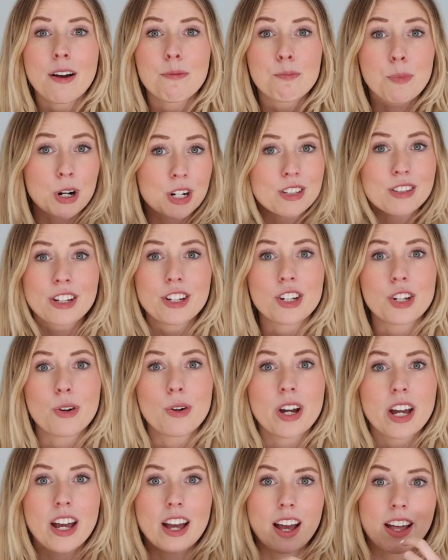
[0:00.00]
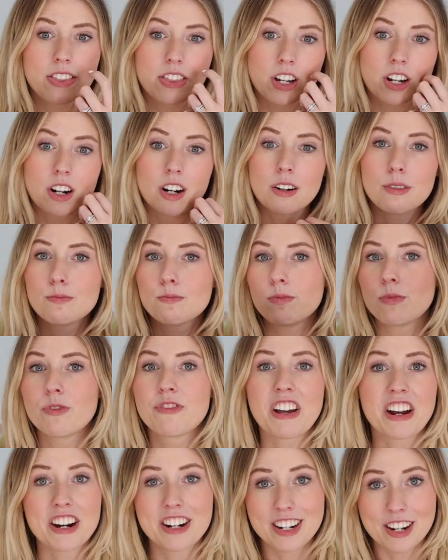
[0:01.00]
personally do it. They're
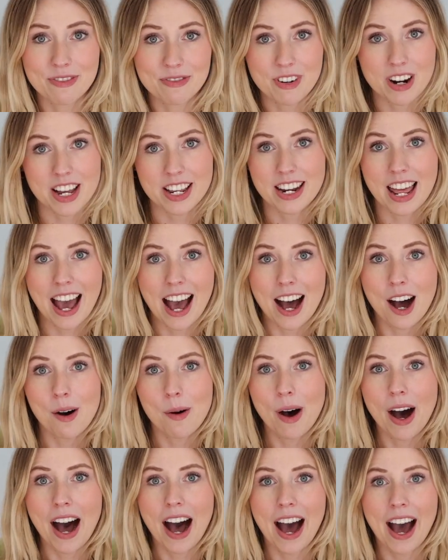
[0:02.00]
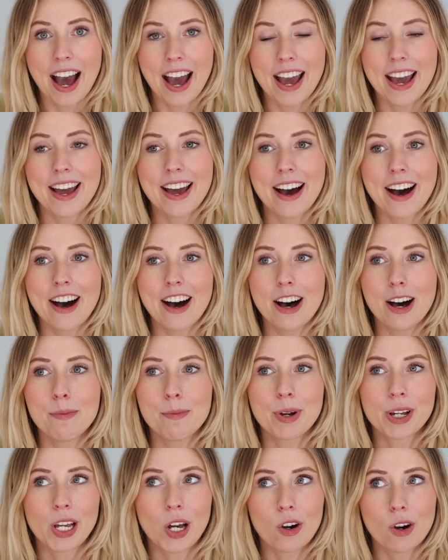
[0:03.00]
very different in how
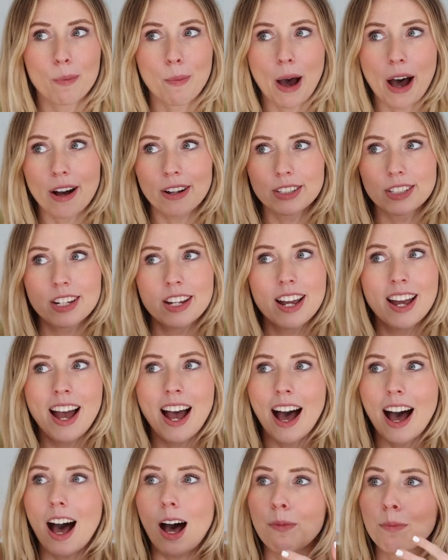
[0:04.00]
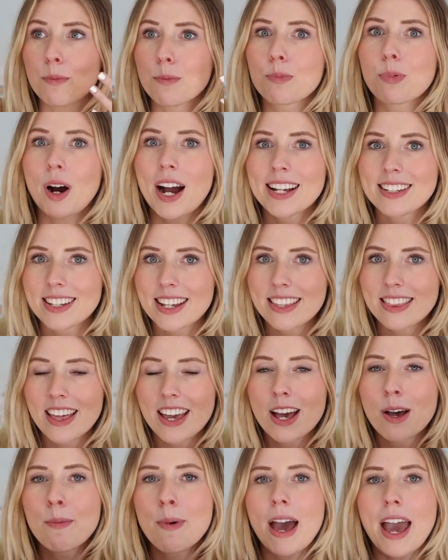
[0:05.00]
I go about pricing
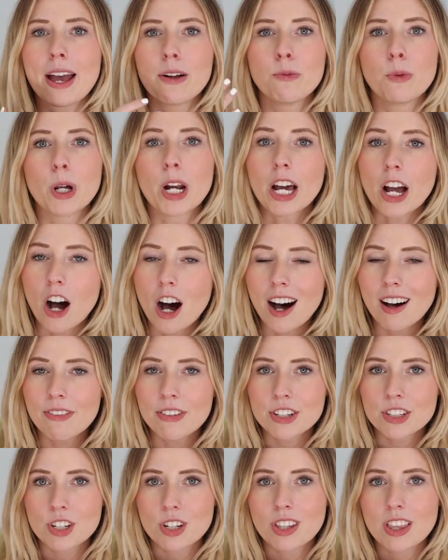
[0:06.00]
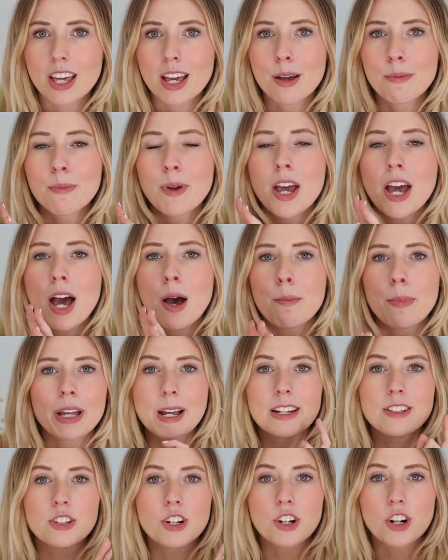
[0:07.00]
them and what I offer to them,
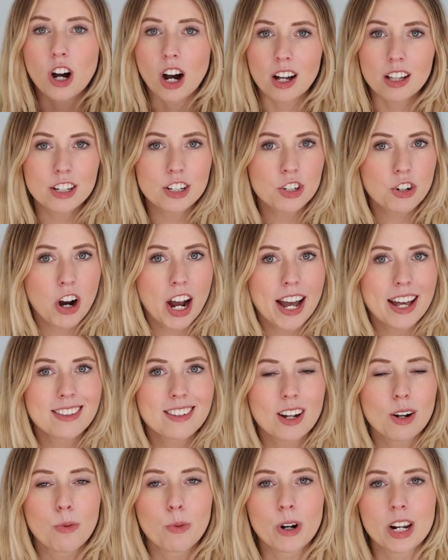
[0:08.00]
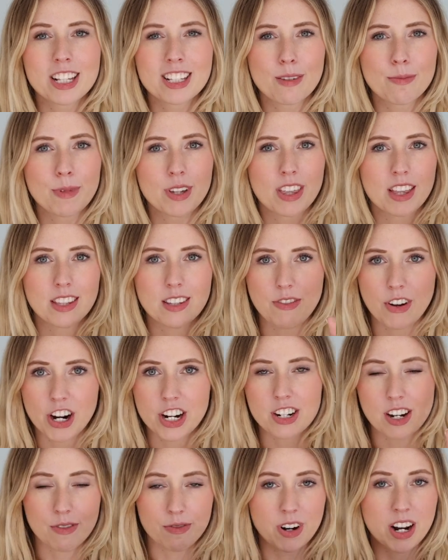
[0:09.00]
because your college grads are wanting something that's very
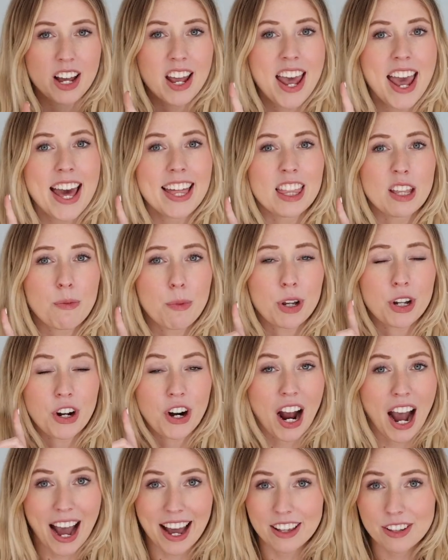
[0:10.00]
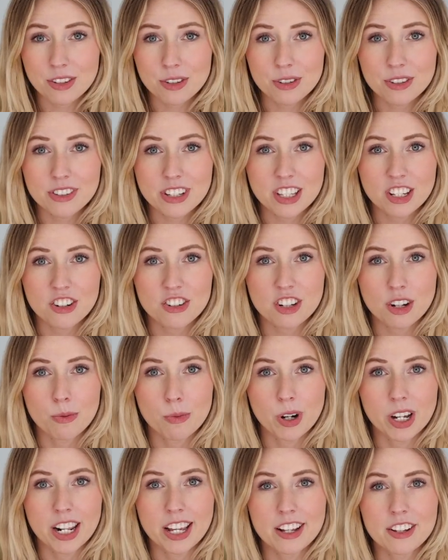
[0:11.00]
different than what your high school seniors are
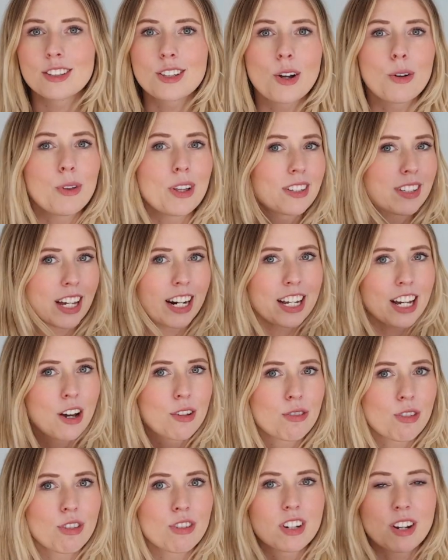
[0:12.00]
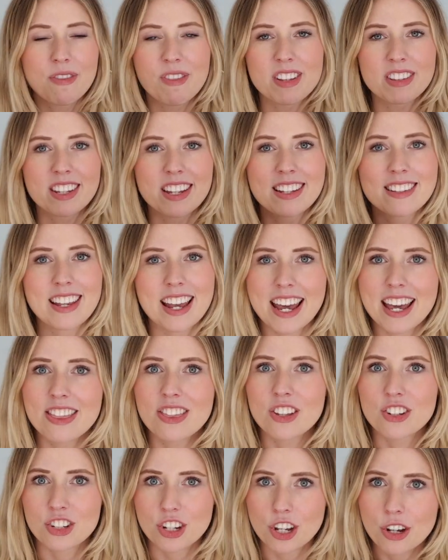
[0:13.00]
wanting. So let's kind of go through the differences in
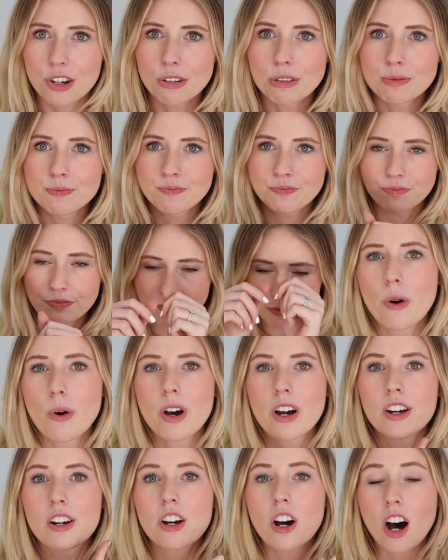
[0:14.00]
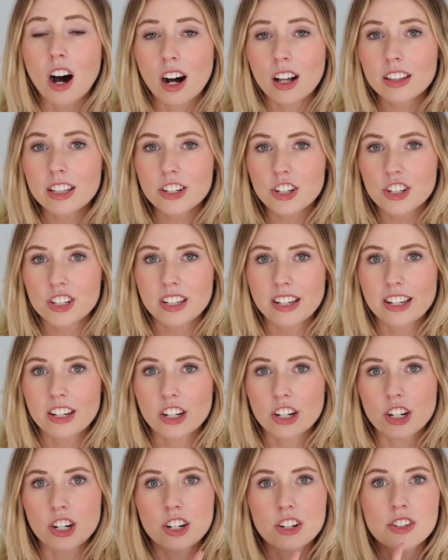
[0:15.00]
the two. So college
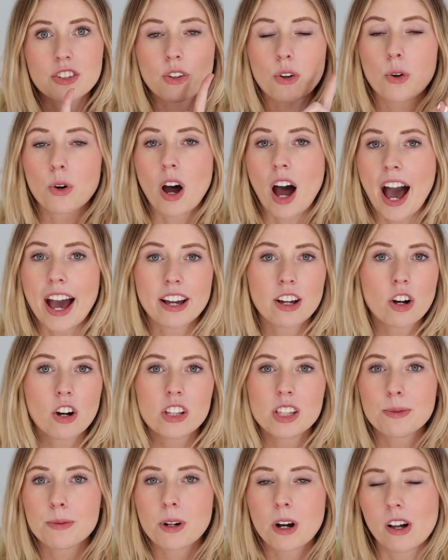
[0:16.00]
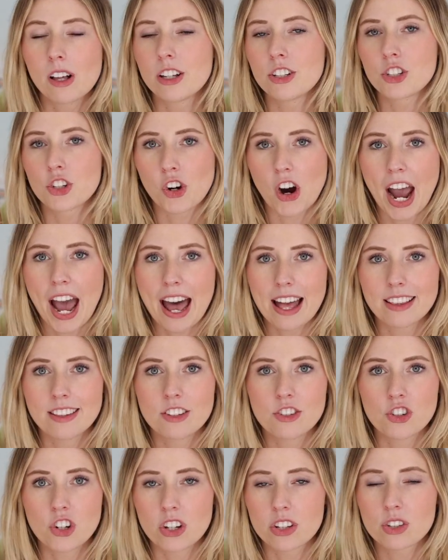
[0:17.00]
seniors, I call them college
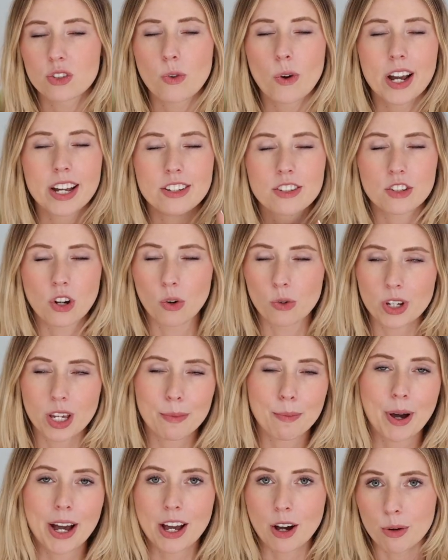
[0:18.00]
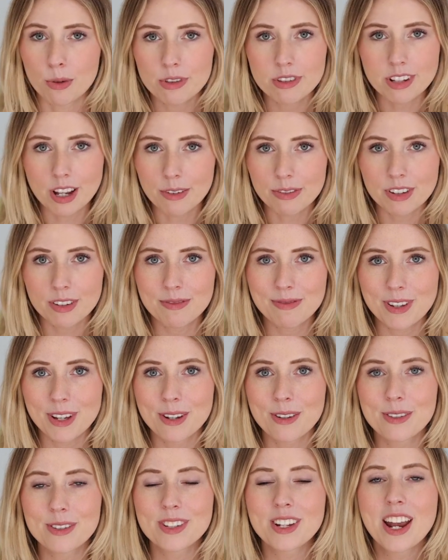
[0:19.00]
grads just so I don't get my own self
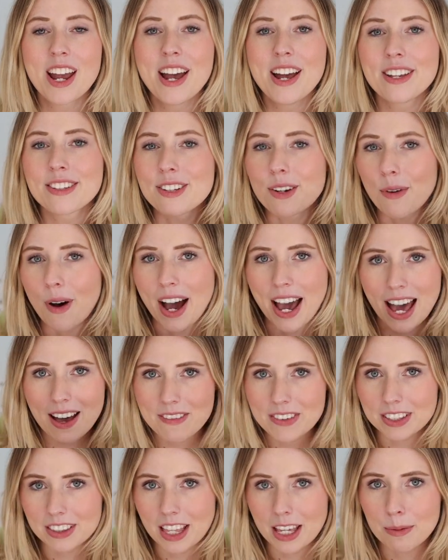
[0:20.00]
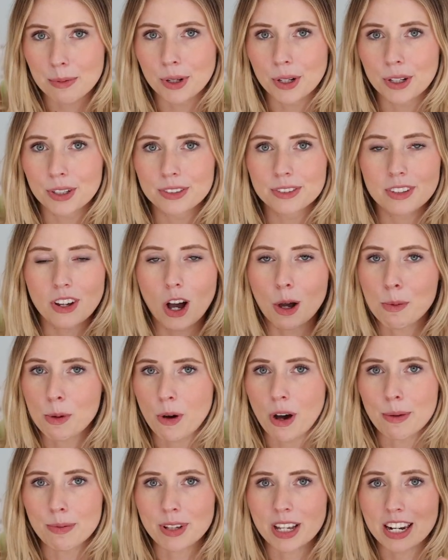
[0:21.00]
confused. So I have it labeled on my
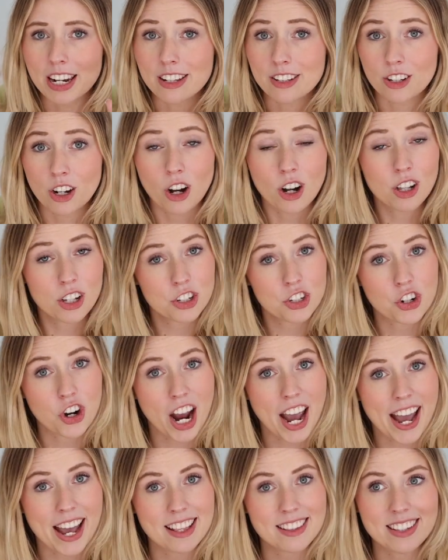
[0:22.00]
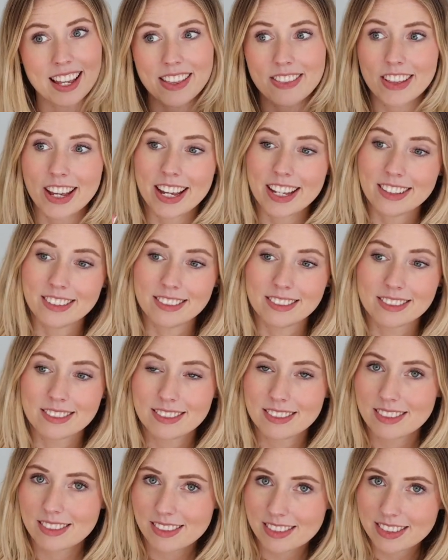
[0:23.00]
website as college grads and then
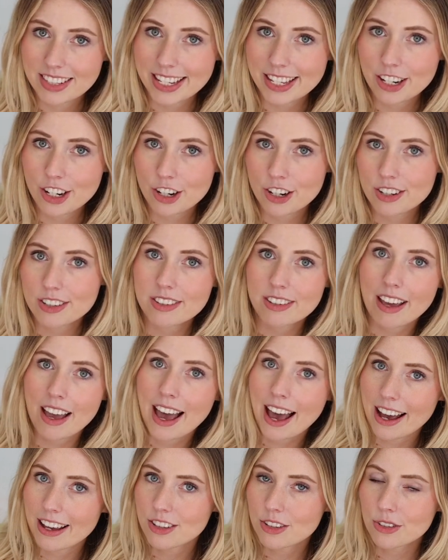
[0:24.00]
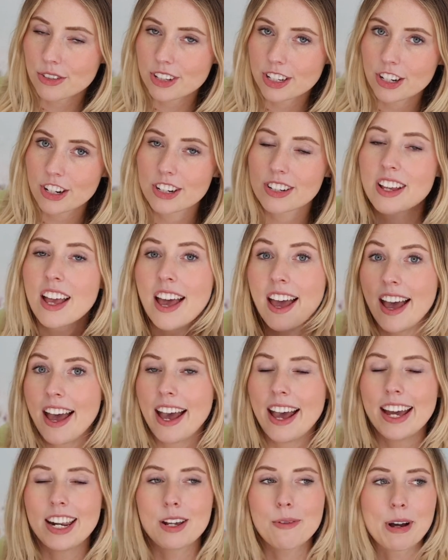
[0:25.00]
seniors, high school seniors.
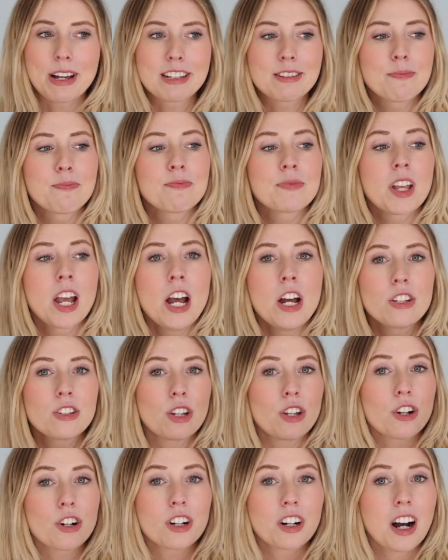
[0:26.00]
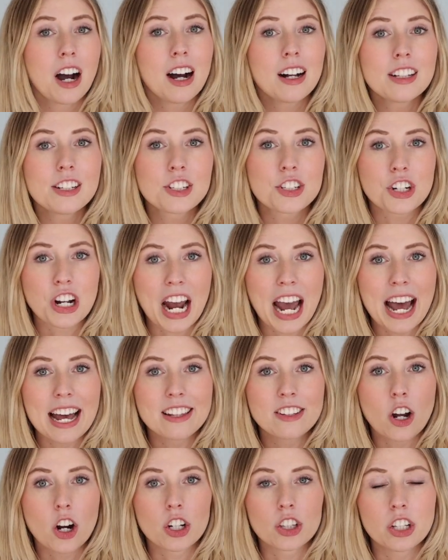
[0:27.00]
Anyways, so your college
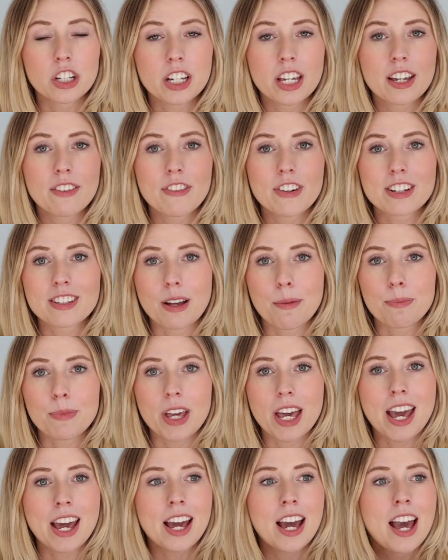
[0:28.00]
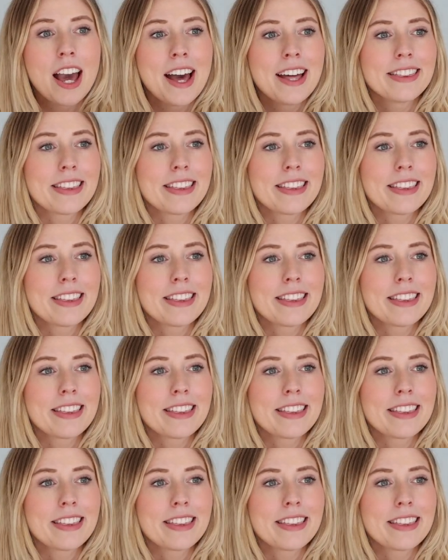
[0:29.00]
grads are looking for something